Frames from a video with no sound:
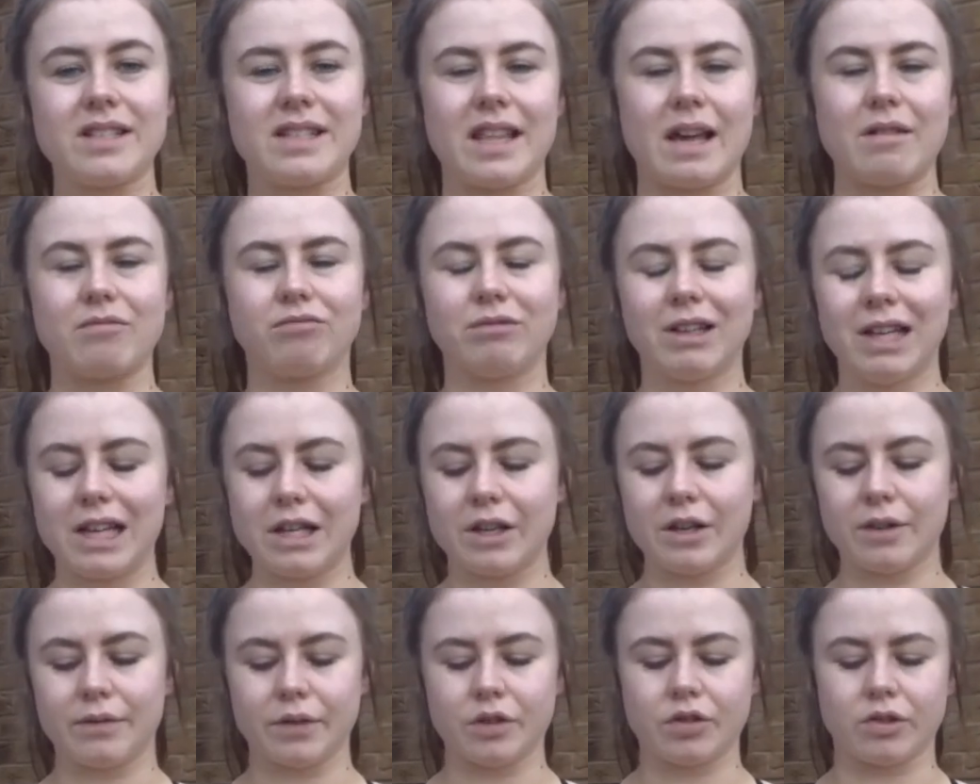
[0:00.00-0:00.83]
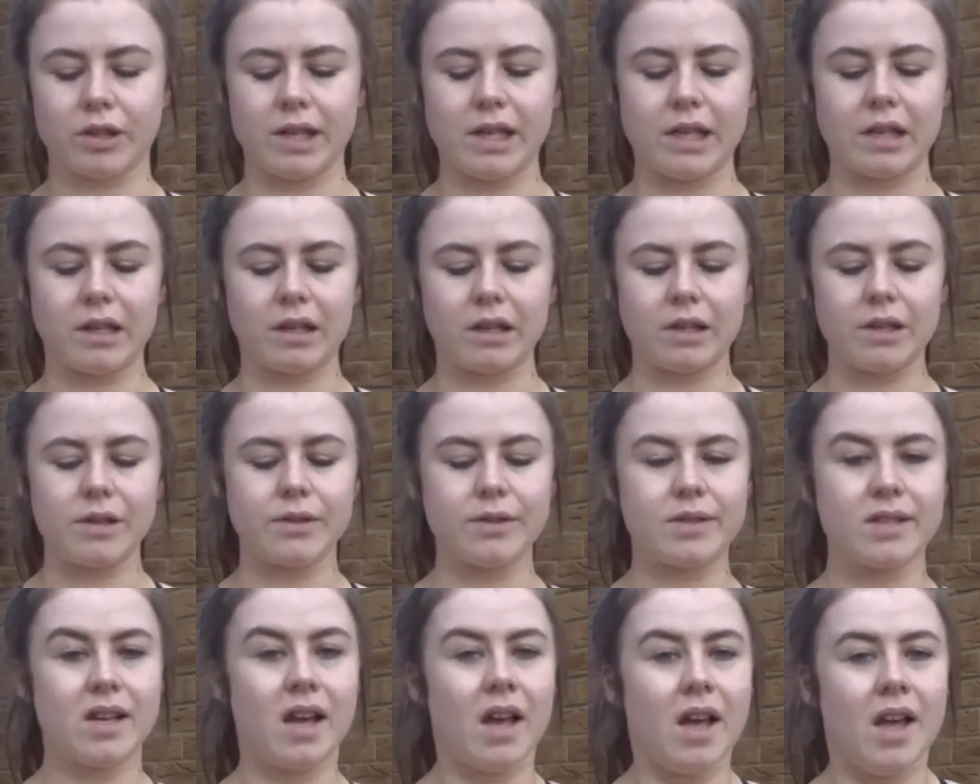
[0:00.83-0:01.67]
They're really good for training
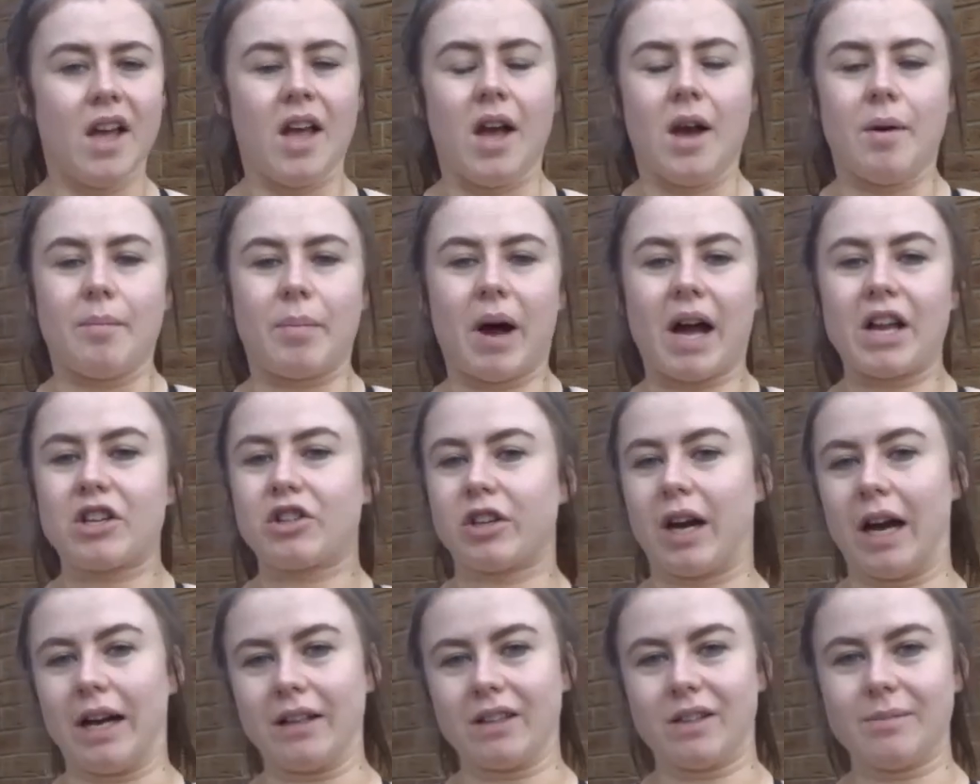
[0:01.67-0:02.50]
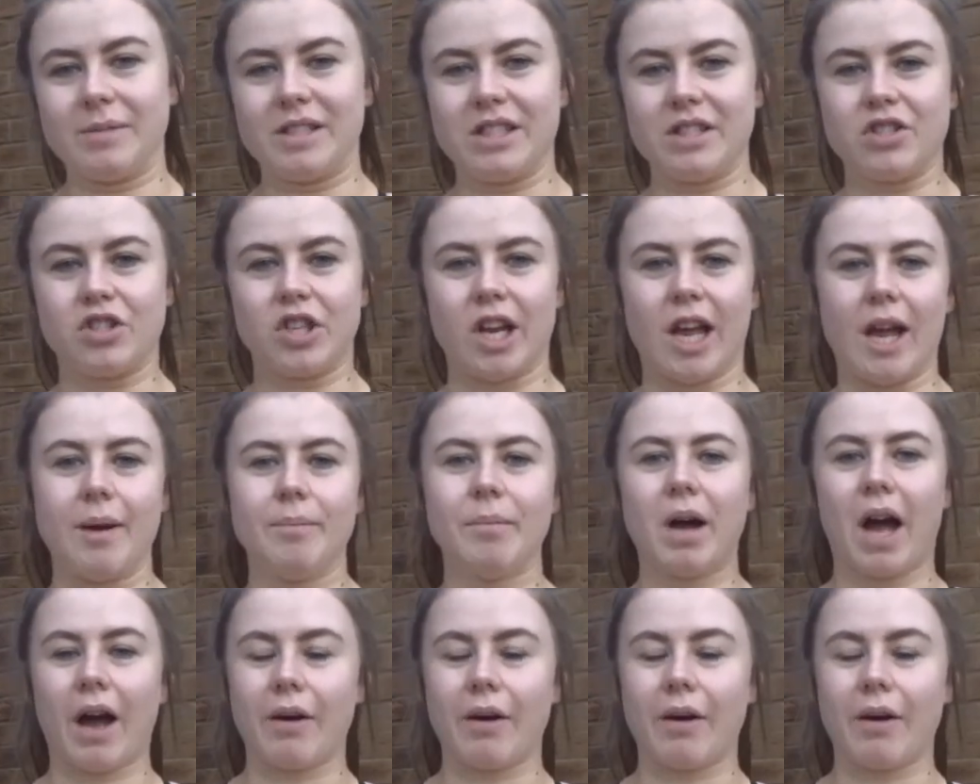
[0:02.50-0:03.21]
glutes, but I trialed them in the gym.